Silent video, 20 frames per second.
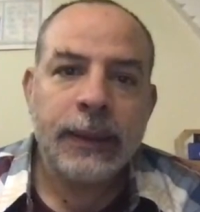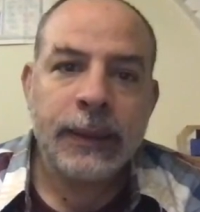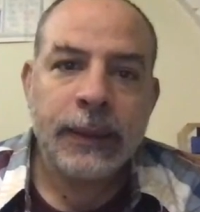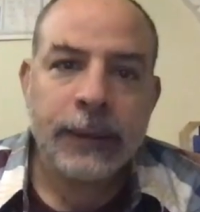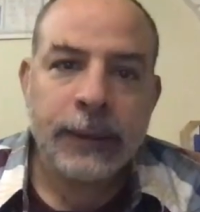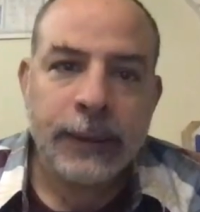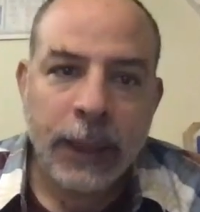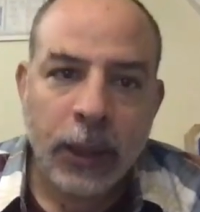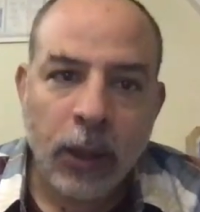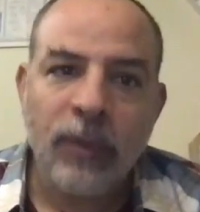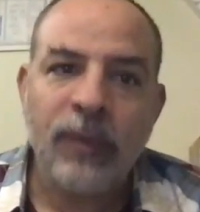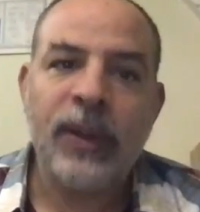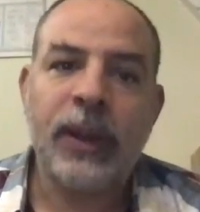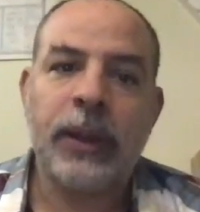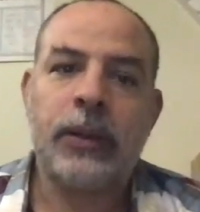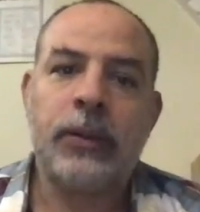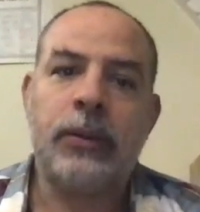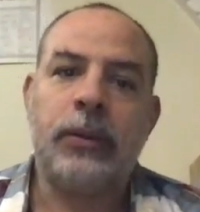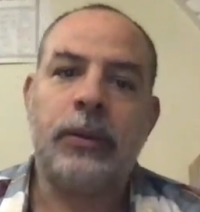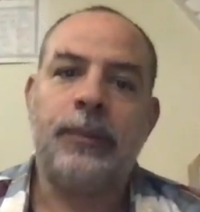Second
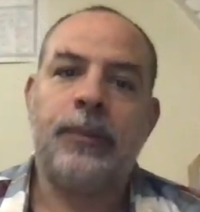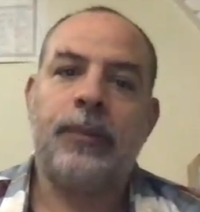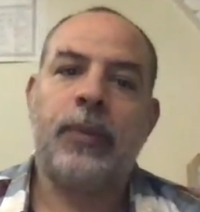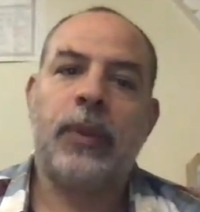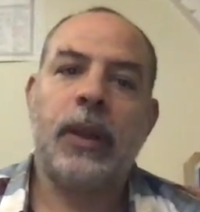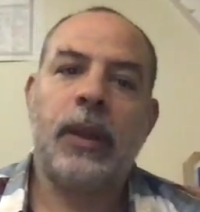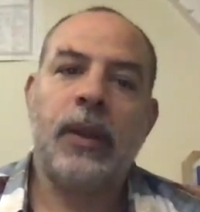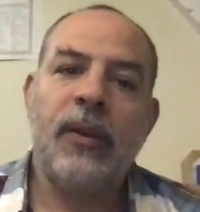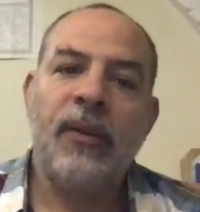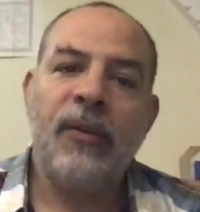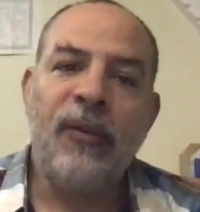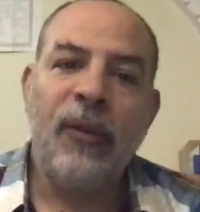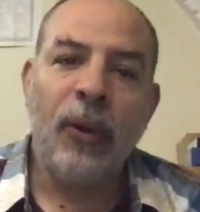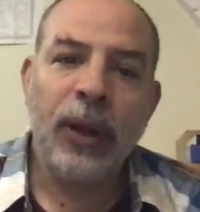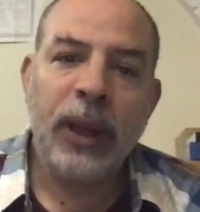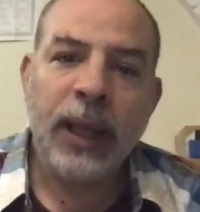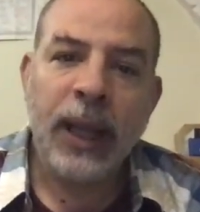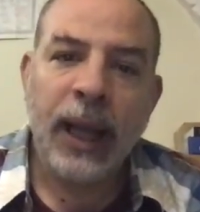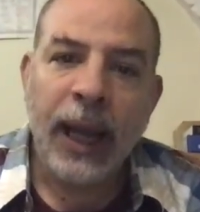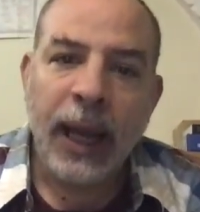factor,
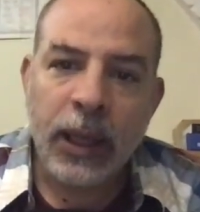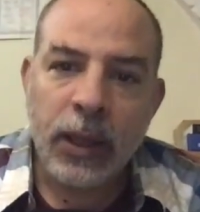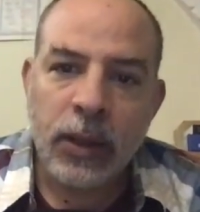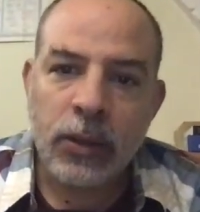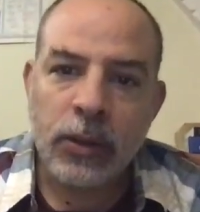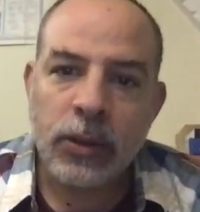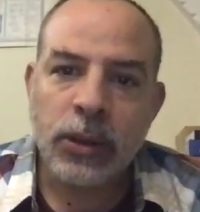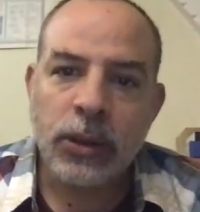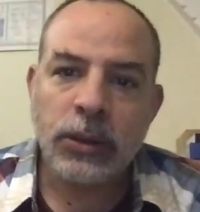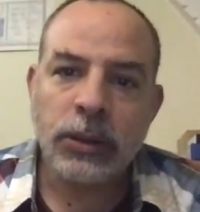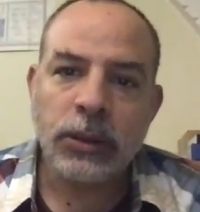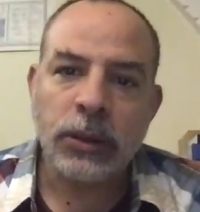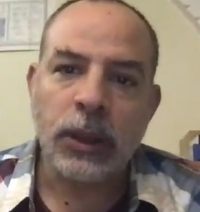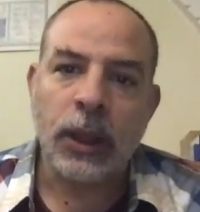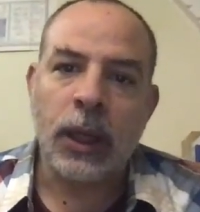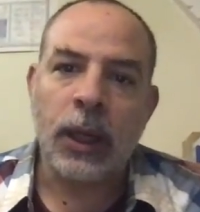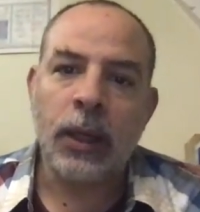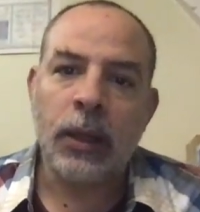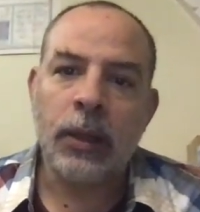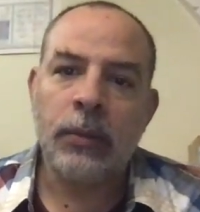foreign ions
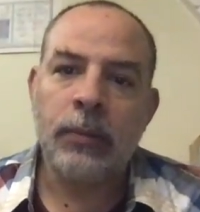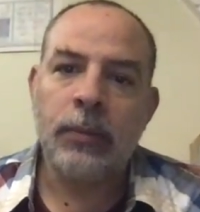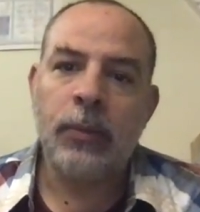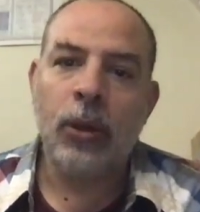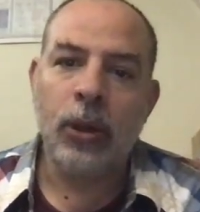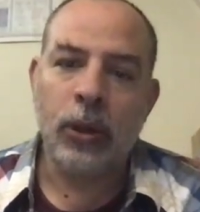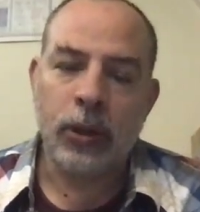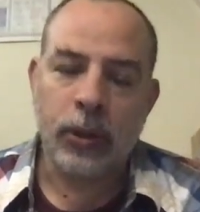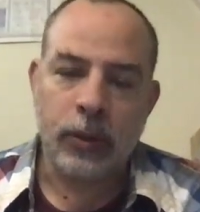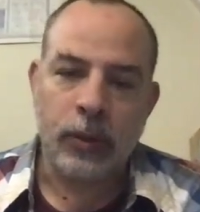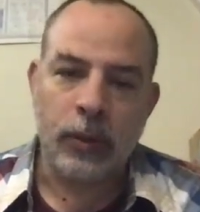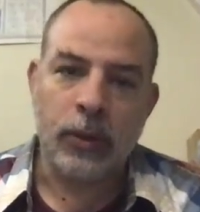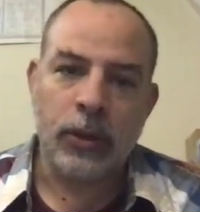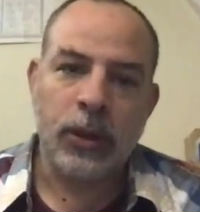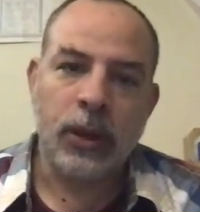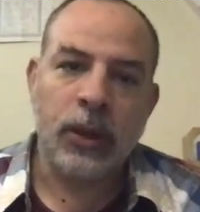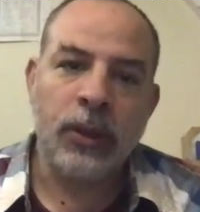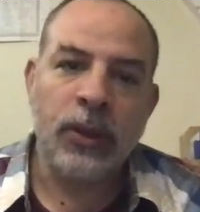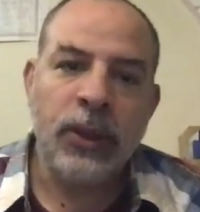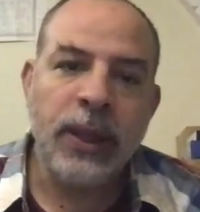and molecules.
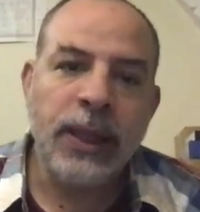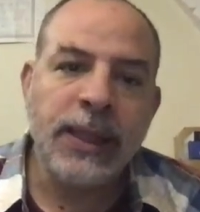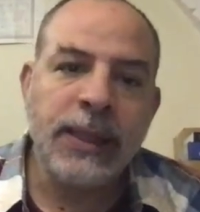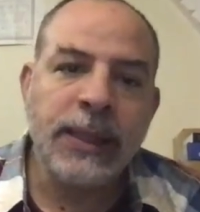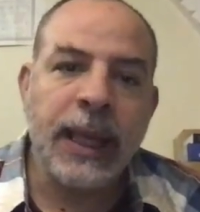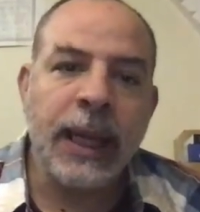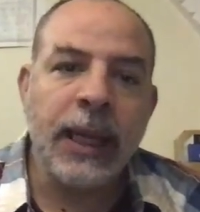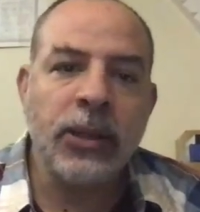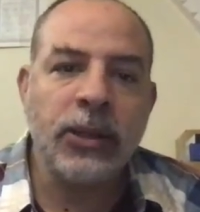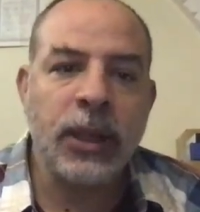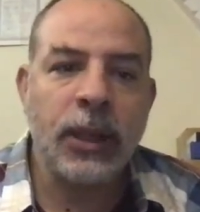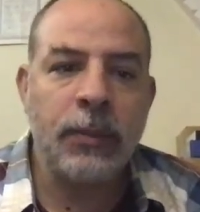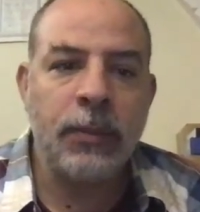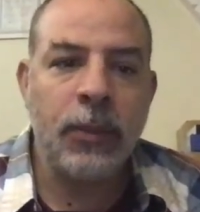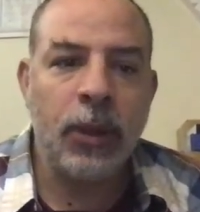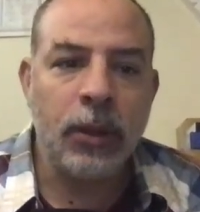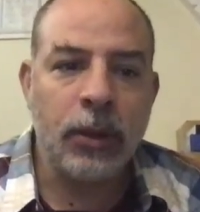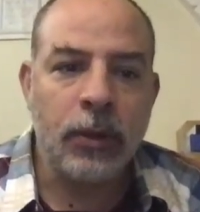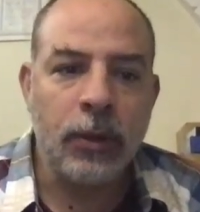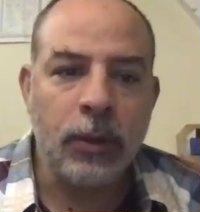These ions and
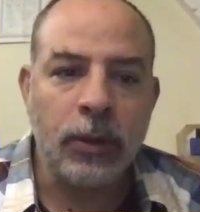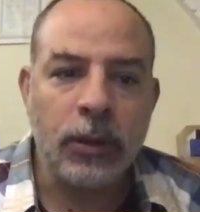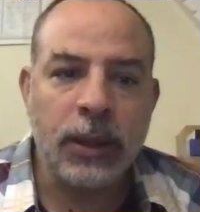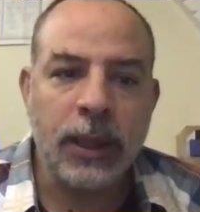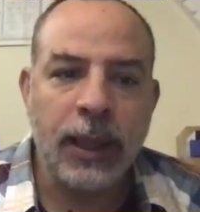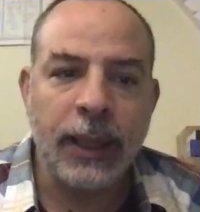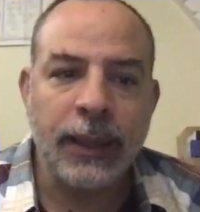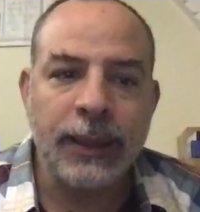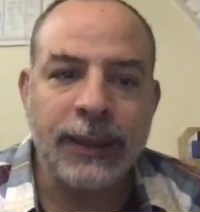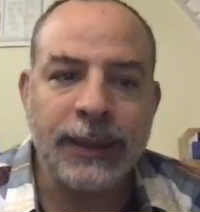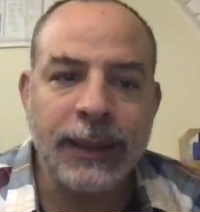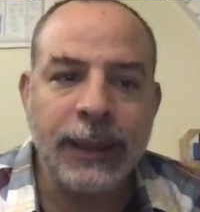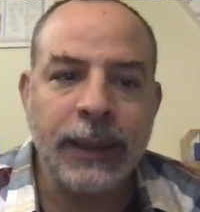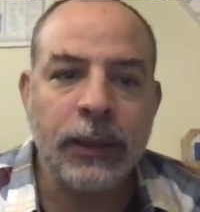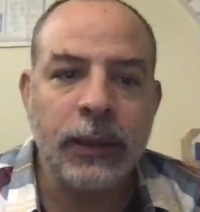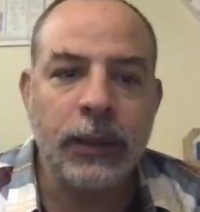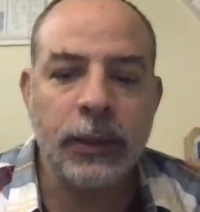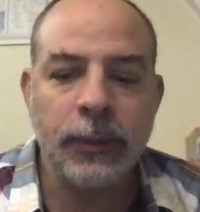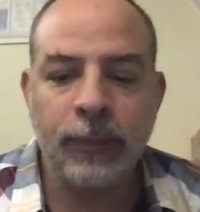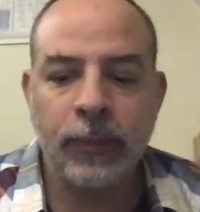molecules can
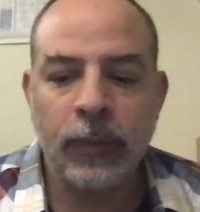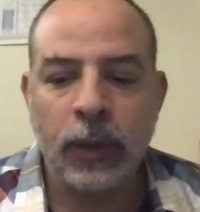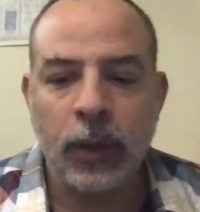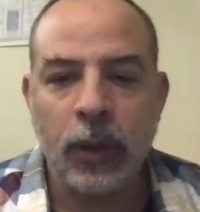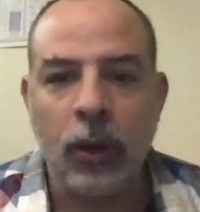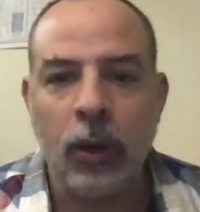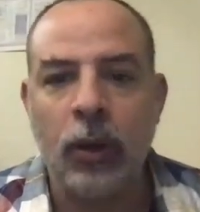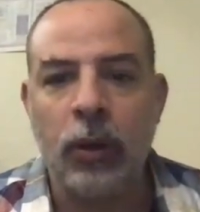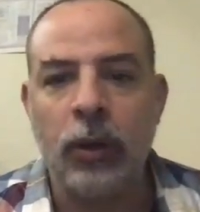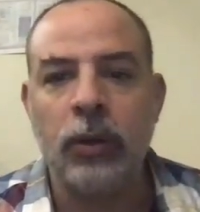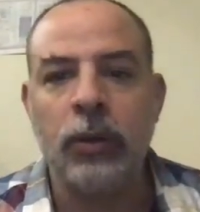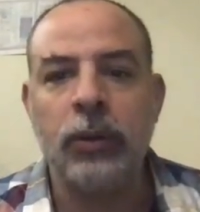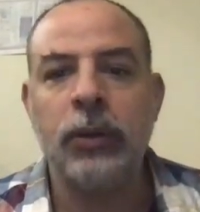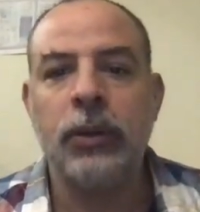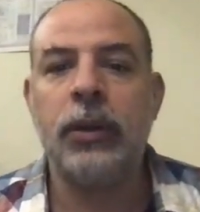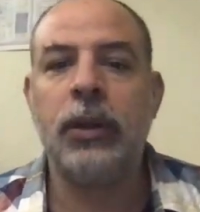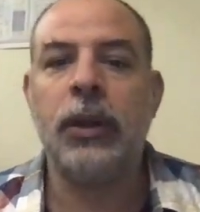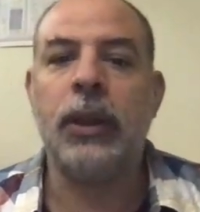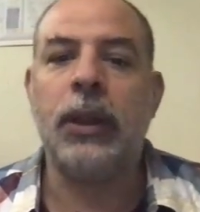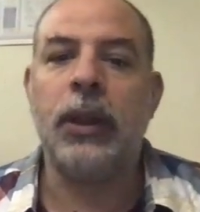sit
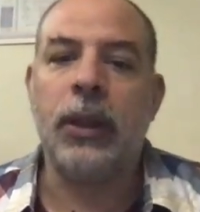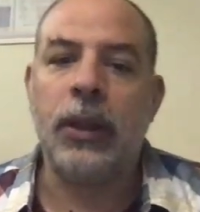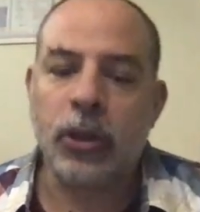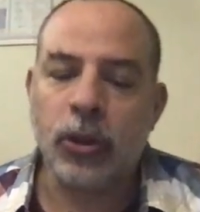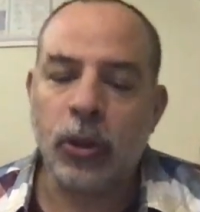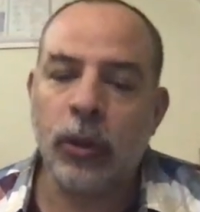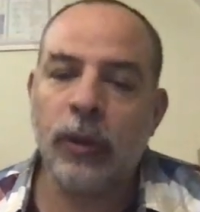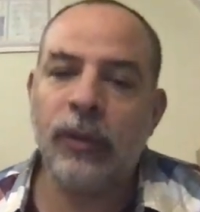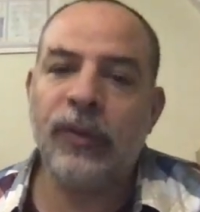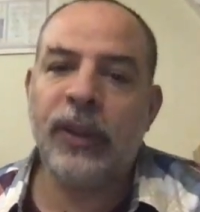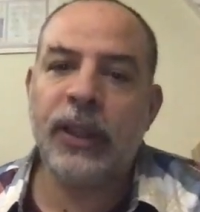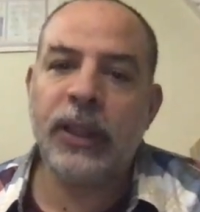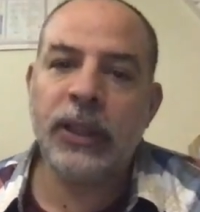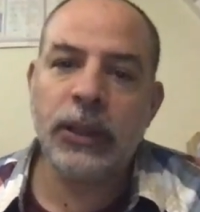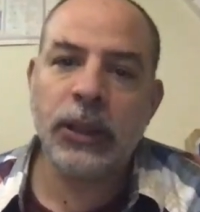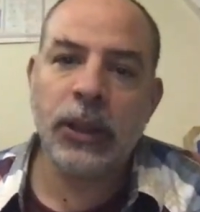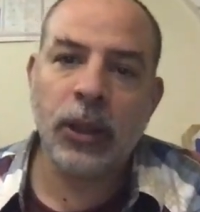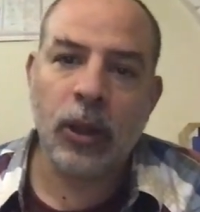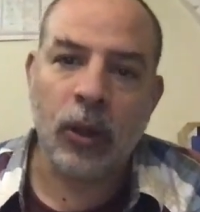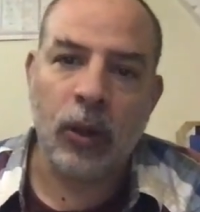on the
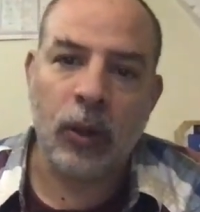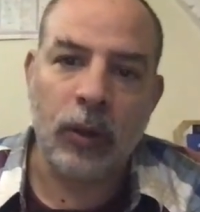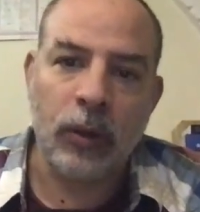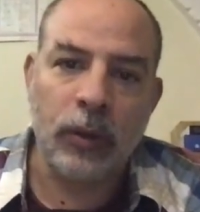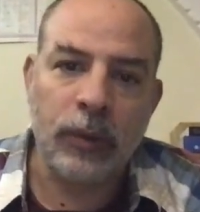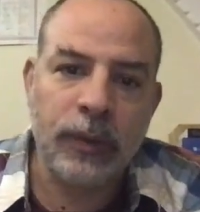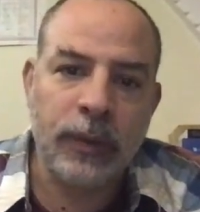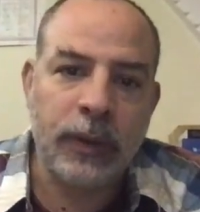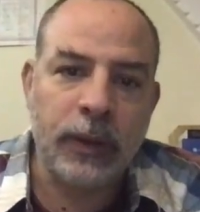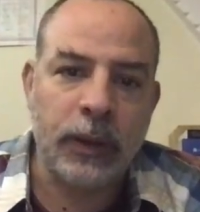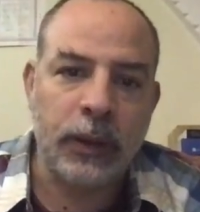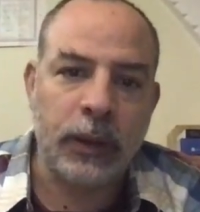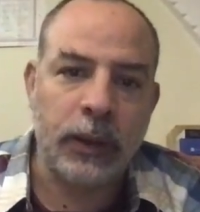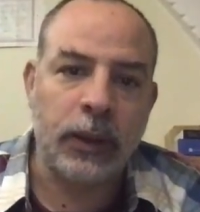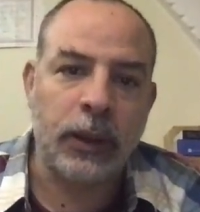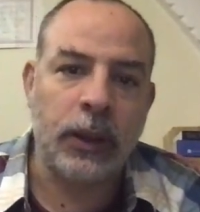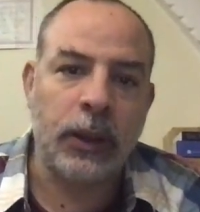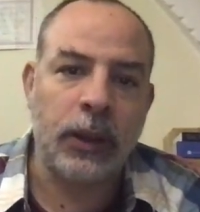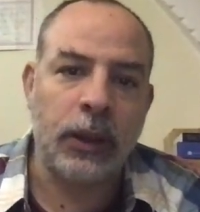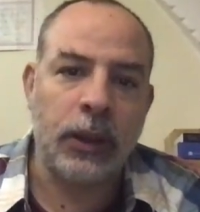surface of
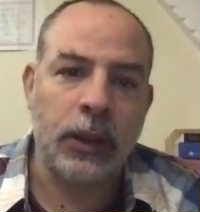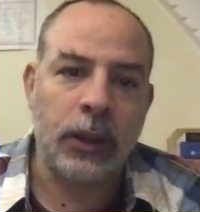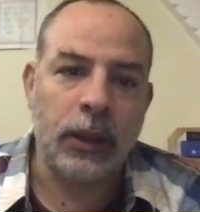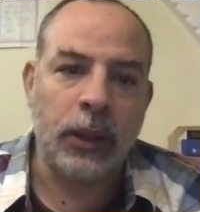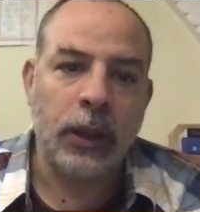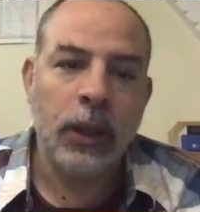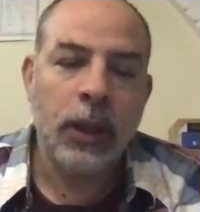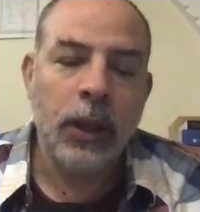the